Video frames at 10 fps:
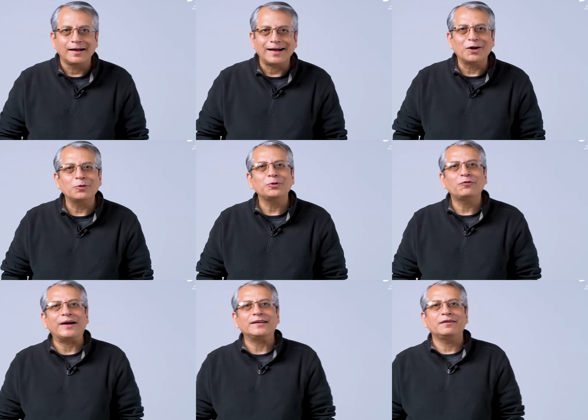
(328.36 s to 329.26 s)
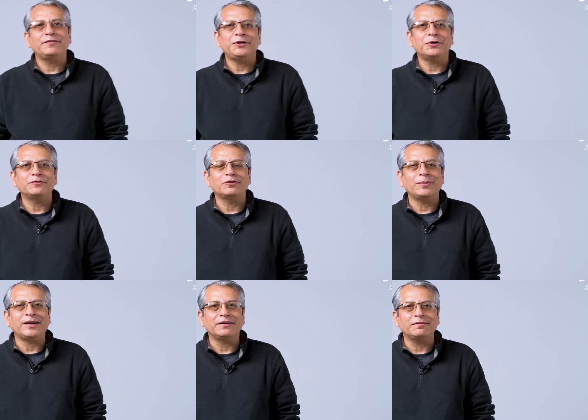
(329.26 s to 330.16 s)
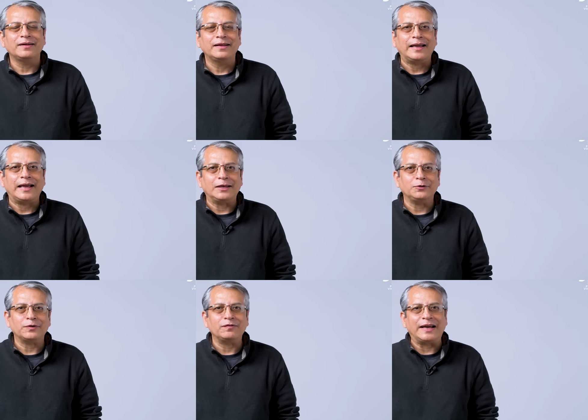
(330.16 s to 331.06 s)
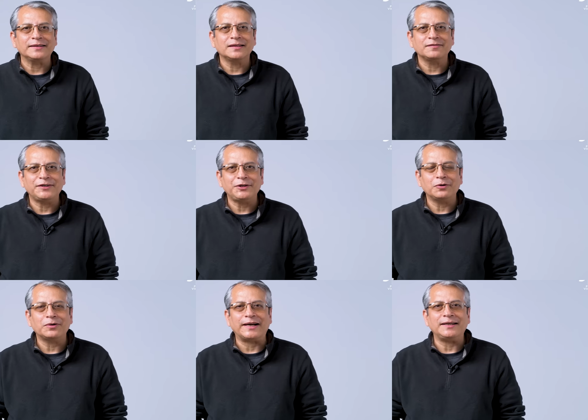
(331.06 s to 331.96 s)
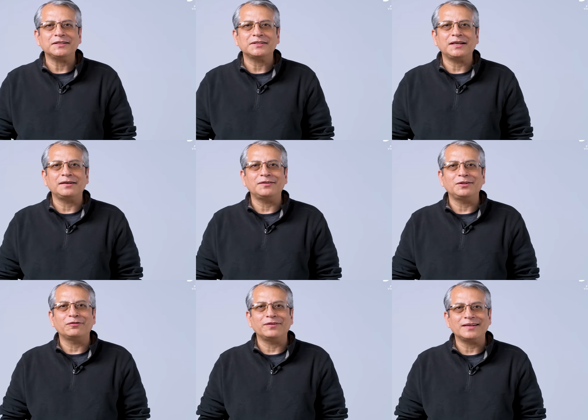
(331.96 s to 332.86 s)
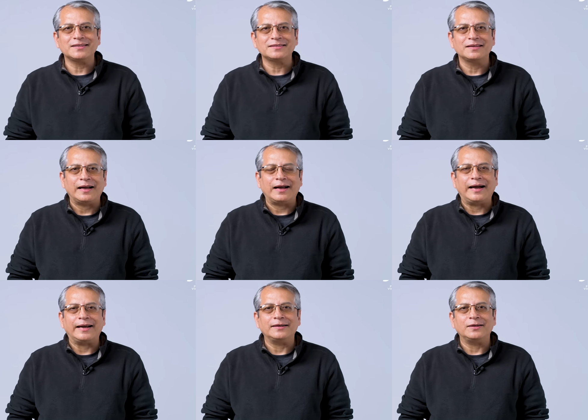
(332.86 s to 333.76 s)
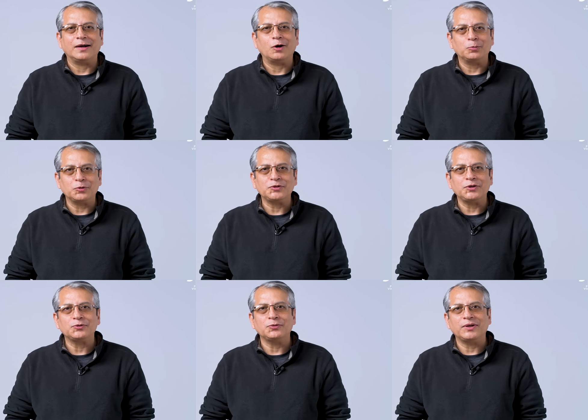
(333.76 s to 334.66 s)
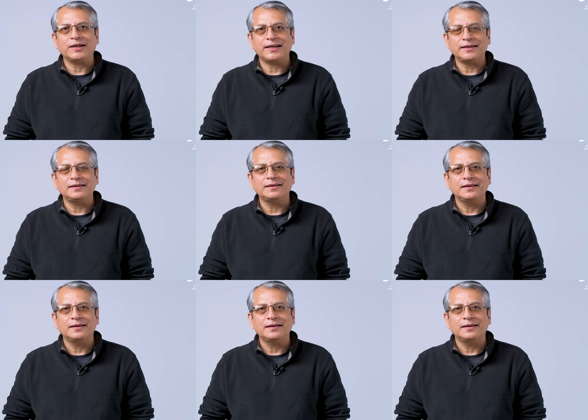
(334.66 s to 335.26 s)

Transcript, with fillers: I hope you find the video informative, and if you've liked the video, kindly share it with your friends, and uh, hope to see you soon again.